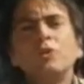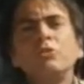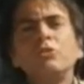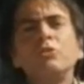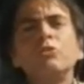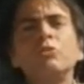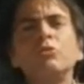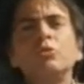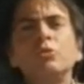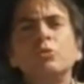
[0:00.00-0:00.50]

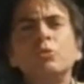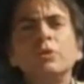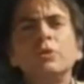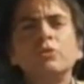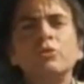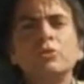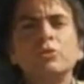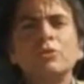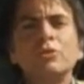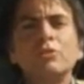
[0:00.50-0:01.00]
What do you do
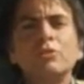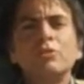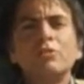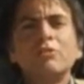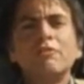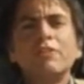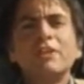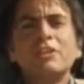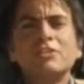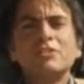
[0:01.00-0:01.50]
when
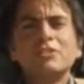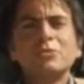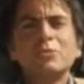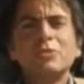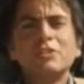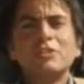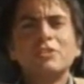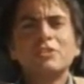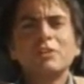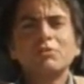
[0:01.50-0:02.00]
you're
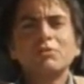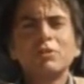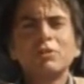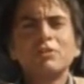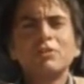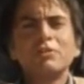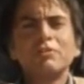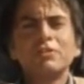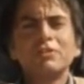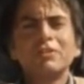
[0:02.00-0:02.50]
faced with
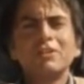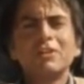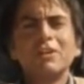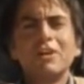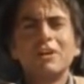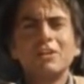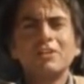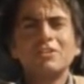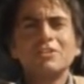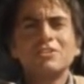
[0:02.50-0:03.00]
several
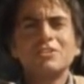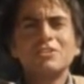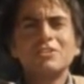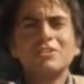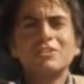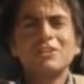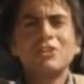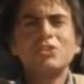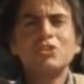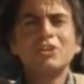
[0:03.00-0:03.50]
different
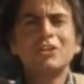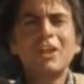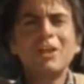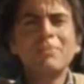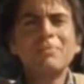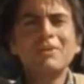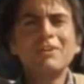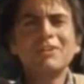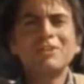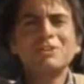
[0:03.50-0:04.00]
gods, each
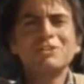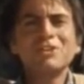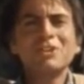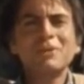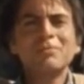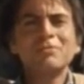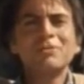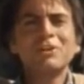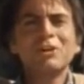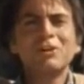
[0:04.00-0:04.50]
claiming the
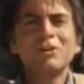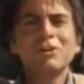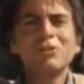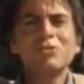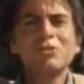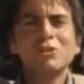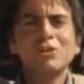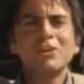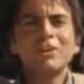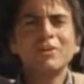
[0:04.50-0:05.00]
same
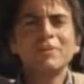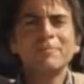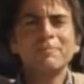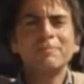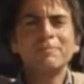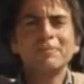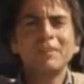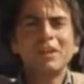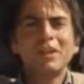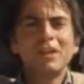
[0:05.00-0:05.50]
territory?
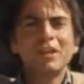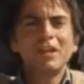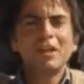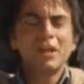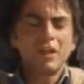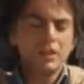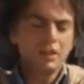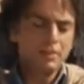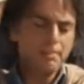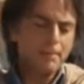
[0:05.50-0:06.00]

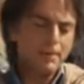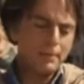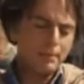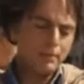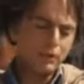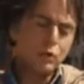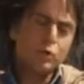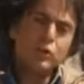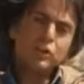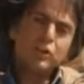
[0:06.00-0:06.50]
The
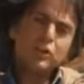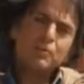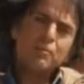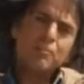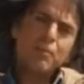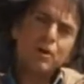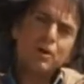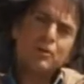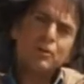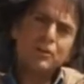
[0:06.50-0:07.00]

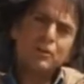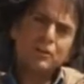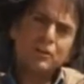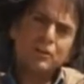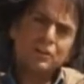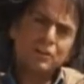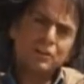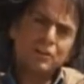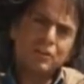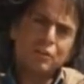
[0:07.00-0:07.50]
Babylonian
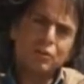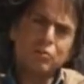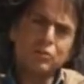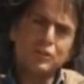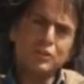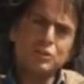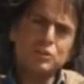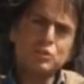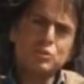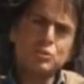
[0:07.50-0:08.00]
Marduk and the
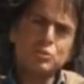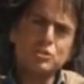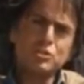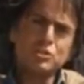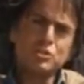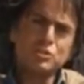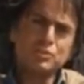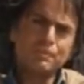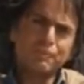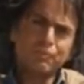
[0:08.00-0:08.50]
Greek
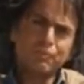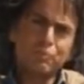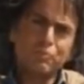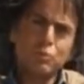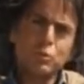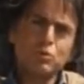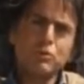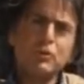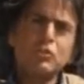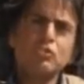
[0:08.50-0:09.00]
Zeus
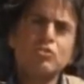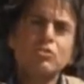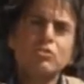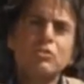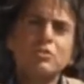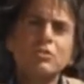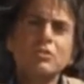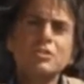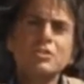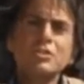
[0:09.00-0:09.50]
were
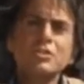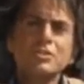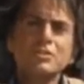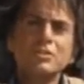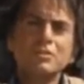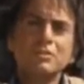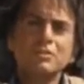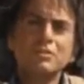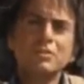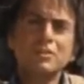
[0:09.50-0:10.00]
each
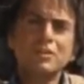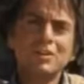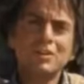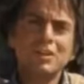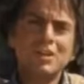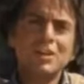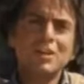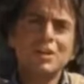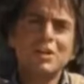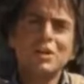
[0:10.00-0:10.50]
considered
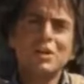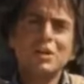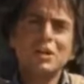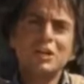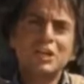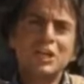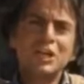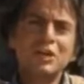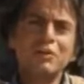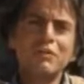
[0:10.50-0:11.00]

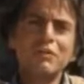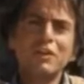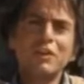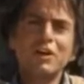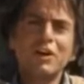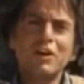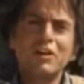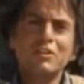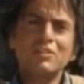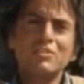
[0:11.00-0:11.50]
king of
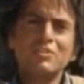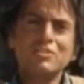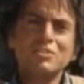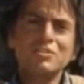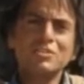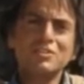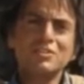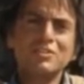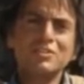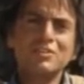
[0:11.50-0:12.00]
the
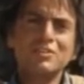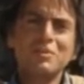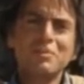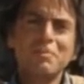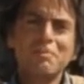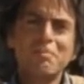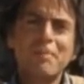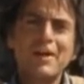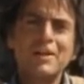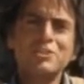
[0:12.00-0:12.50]
gods,
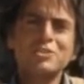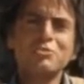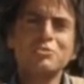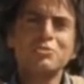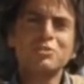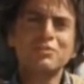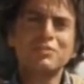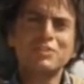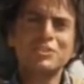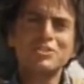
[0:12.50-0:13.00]

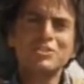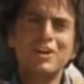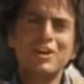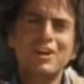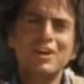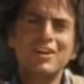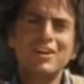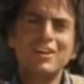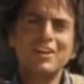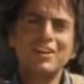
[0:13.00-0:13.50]
master of the
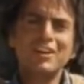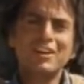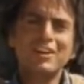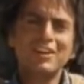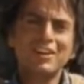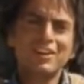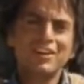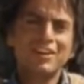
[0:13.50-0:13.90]
sky.